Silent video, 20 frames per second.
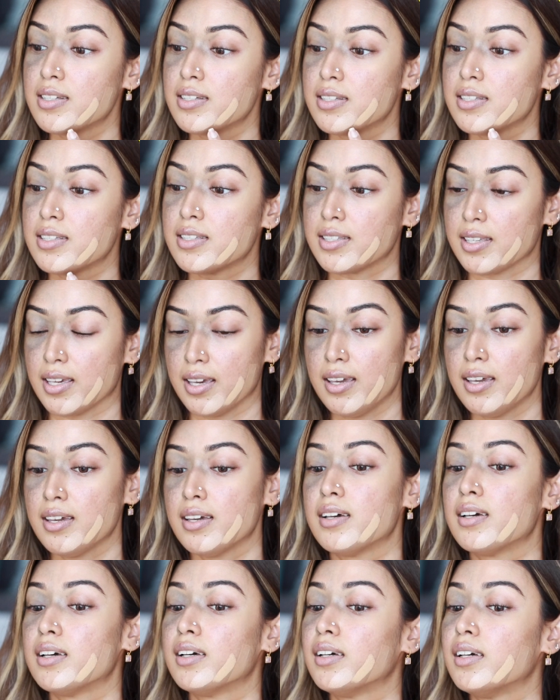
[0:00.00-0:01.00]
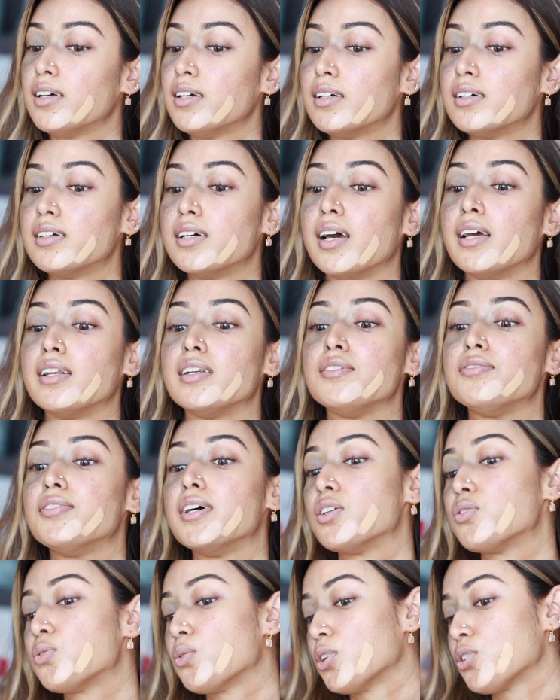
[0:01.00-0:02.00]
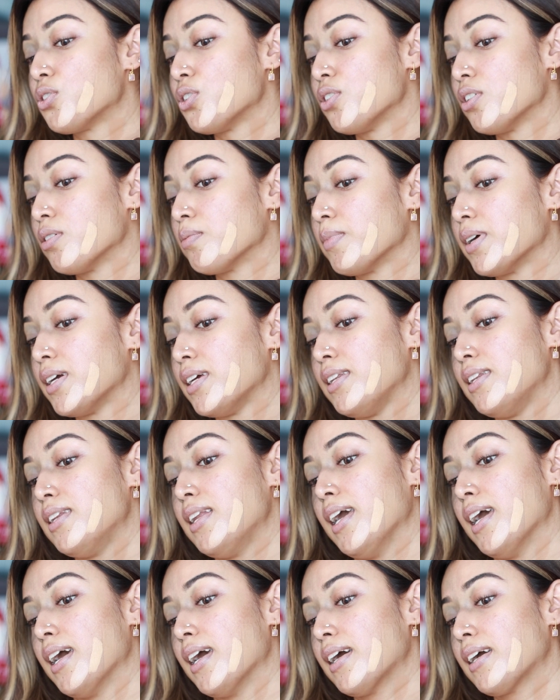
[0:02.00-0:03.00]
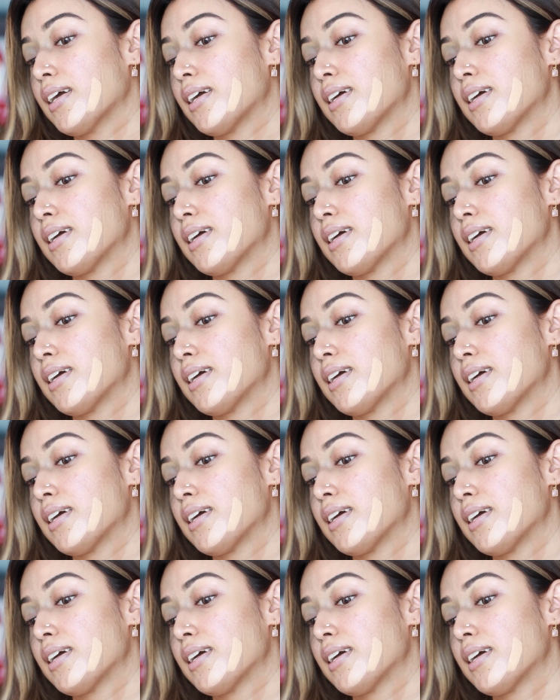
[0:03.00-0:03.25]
See? And if I swatch it on my neck,